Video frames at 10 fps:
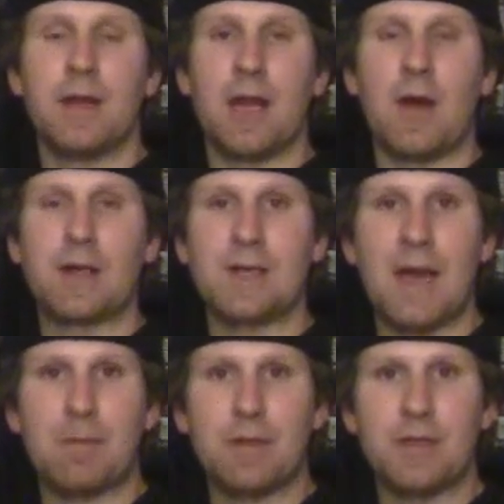Now on
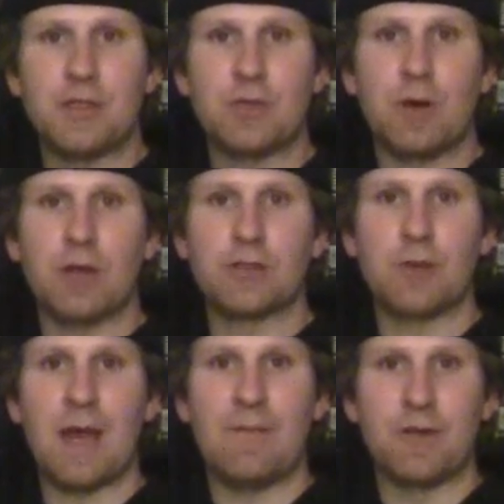top of this, you also
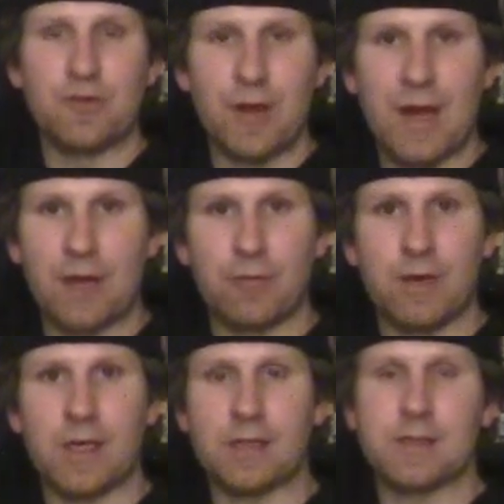have the dragon
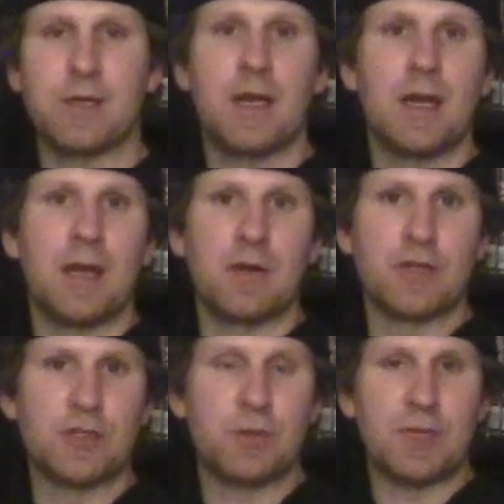rings. Now
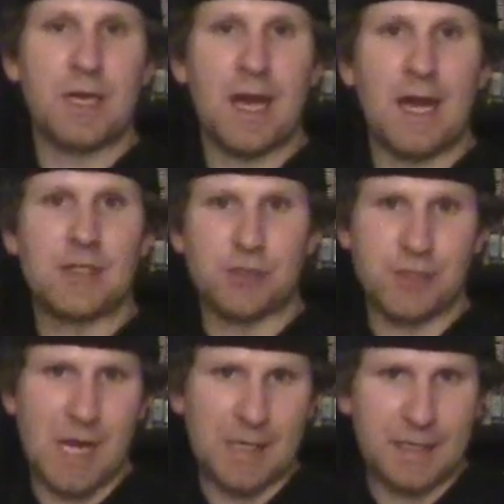just when the odds are
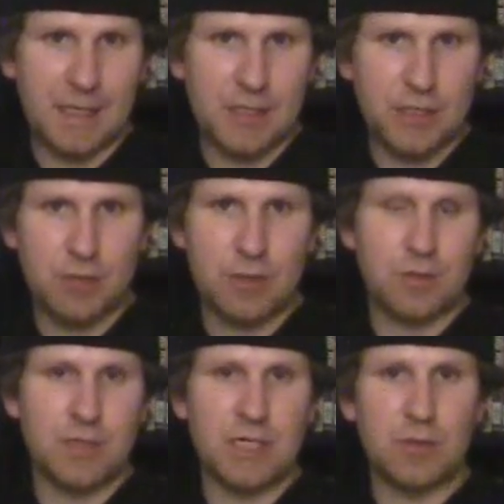stacked against you and you
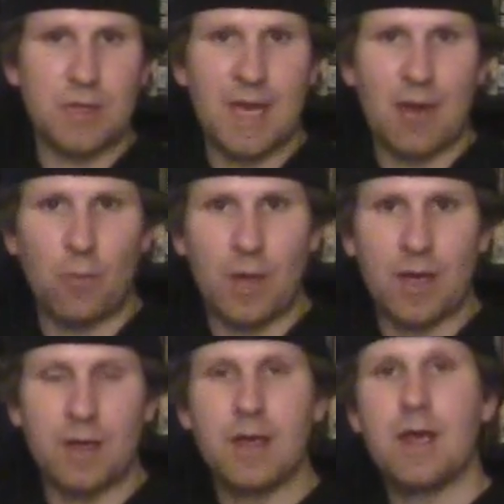think you can't
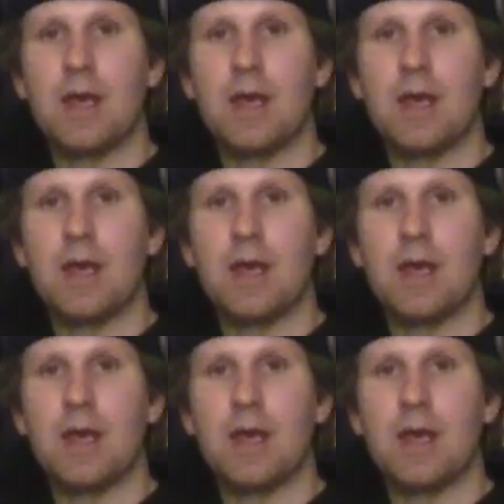win,